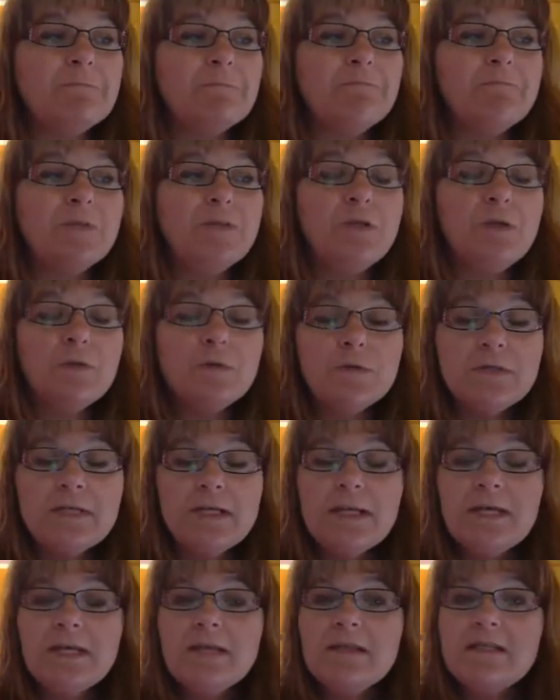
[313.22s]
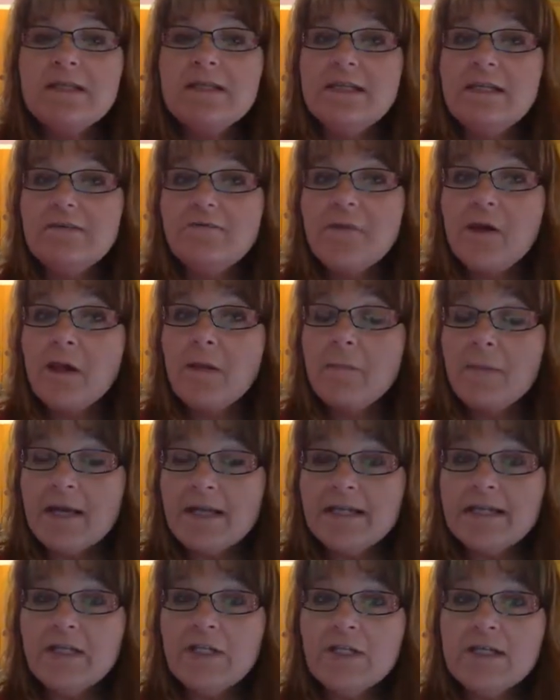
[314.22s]
using the default
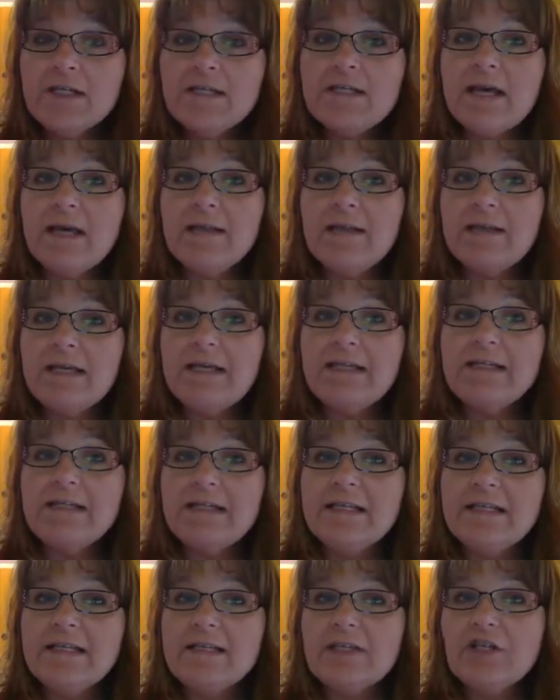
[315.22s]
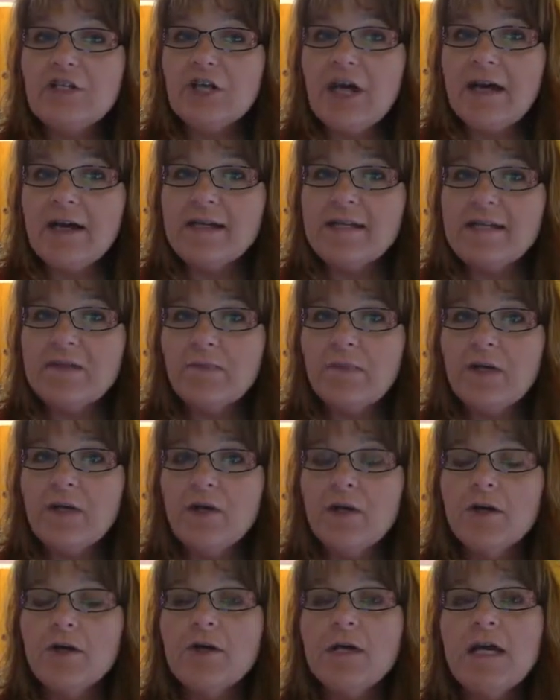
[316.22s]
messages that LinkedIn suggests when
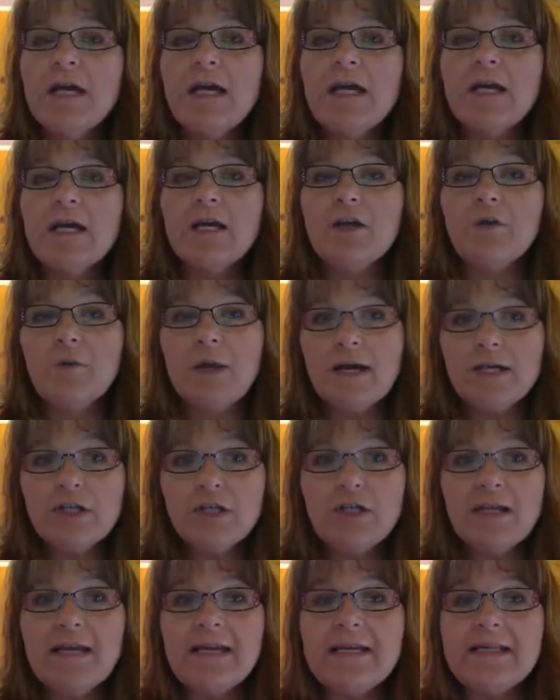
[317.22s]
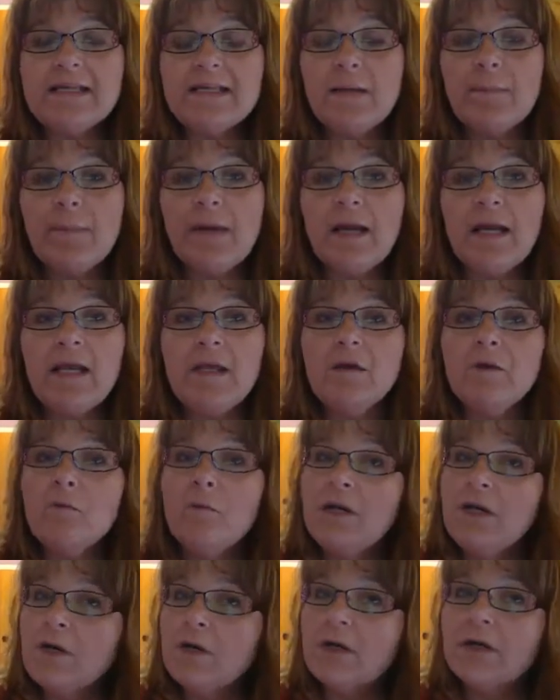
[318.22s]
you're congratulating somebody or
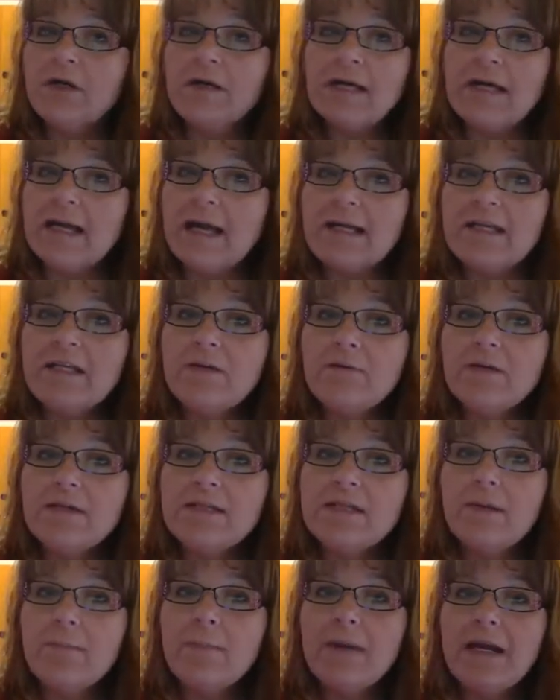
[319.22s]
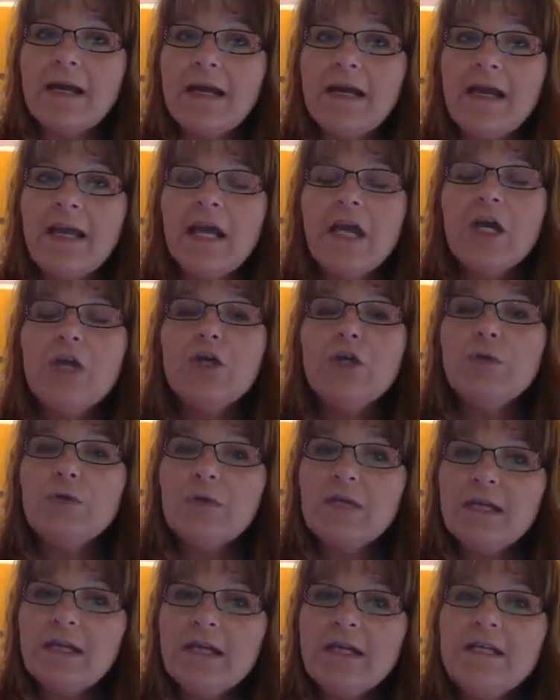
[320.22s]
when you're connecting with somebody, you
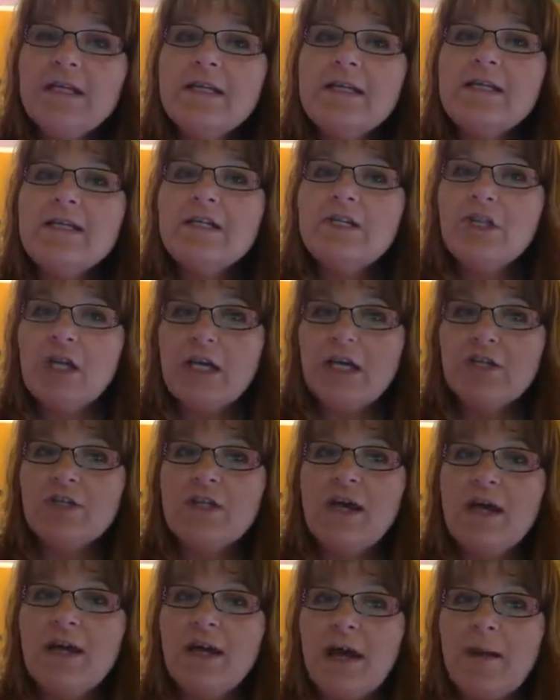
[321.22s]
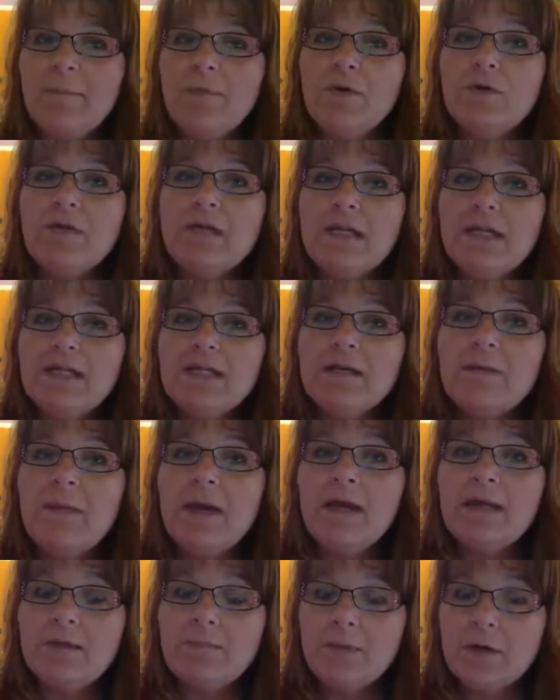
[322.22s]
need to change that up. You need to
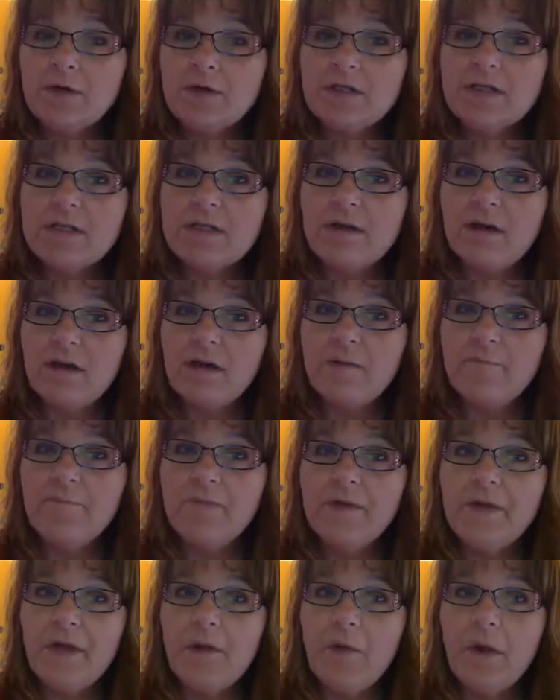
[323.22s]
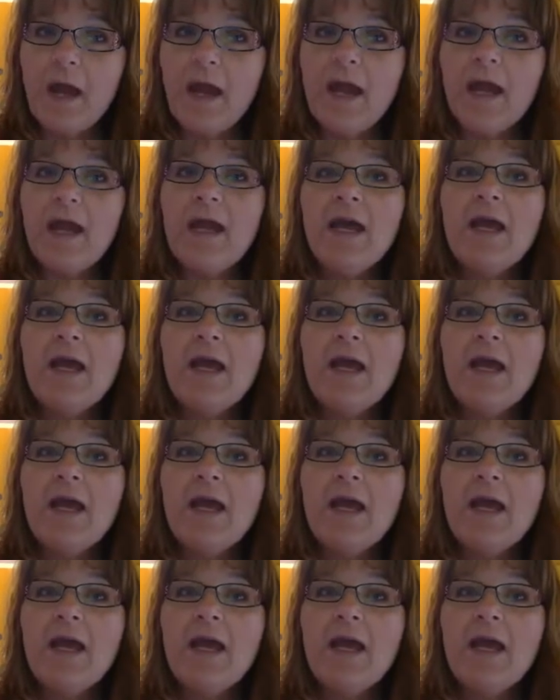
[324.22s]
make them personal. Okay.